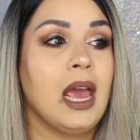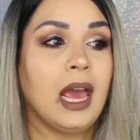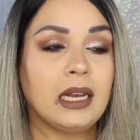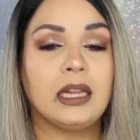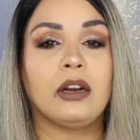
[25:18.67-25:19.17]

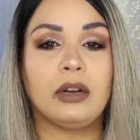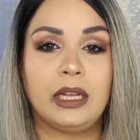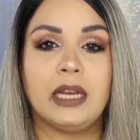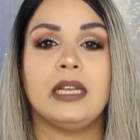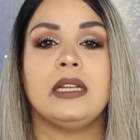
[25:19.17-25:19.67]
it
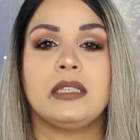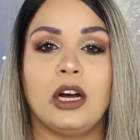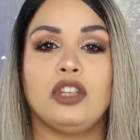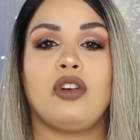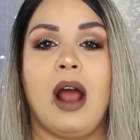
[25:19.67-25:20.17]
literally is
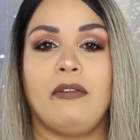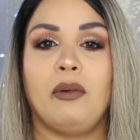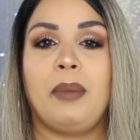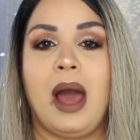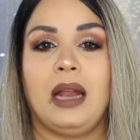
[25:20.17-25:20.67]
a
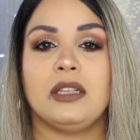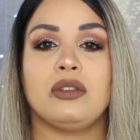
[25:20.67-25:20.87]
travel palette.